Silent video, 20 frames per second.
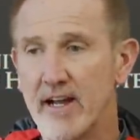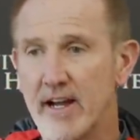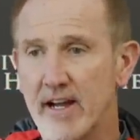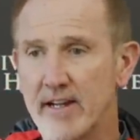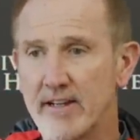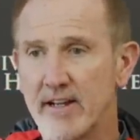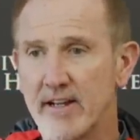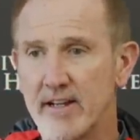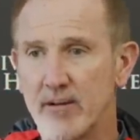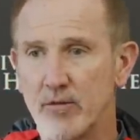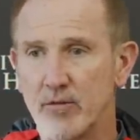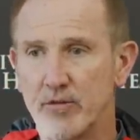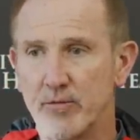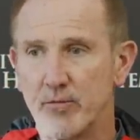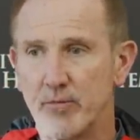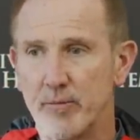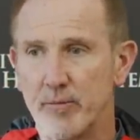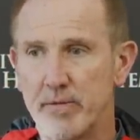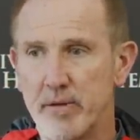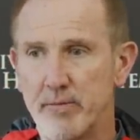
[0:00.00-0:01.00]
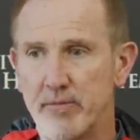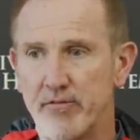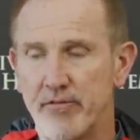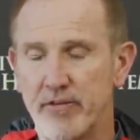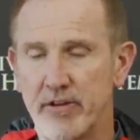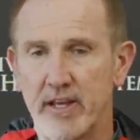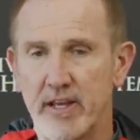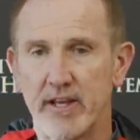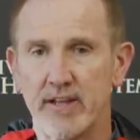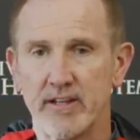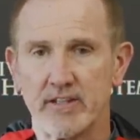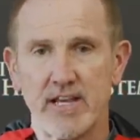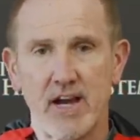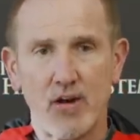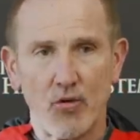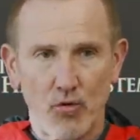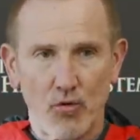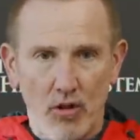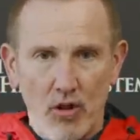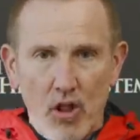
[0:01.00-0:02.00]
I tell you what people forget is
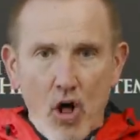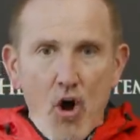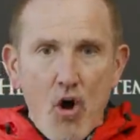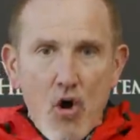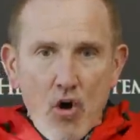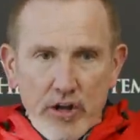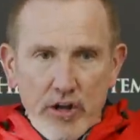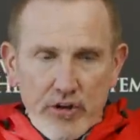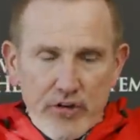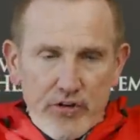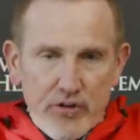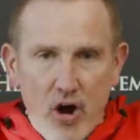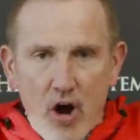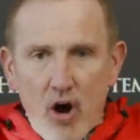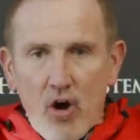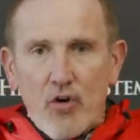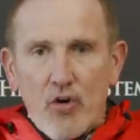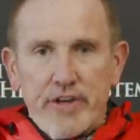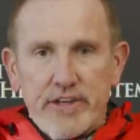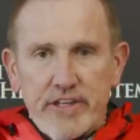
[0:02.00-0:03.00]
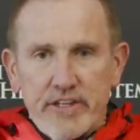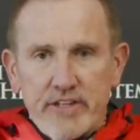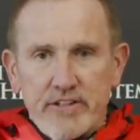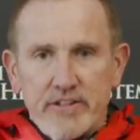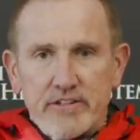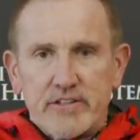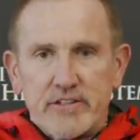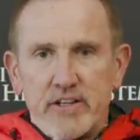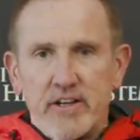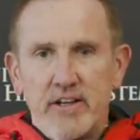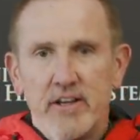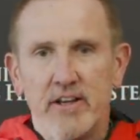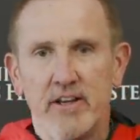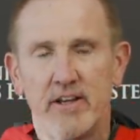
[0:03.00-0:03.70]
how long and tall he is.